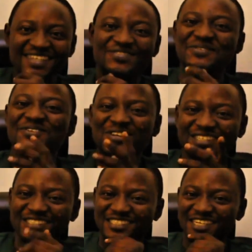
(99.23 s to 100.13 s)
People call
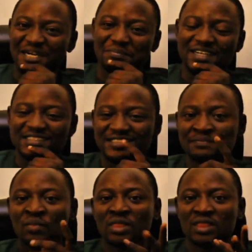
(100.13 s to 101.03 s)
it trailer battery.
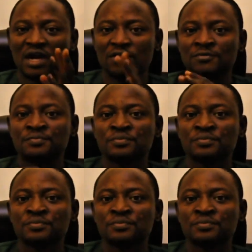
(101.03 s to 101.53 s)
Now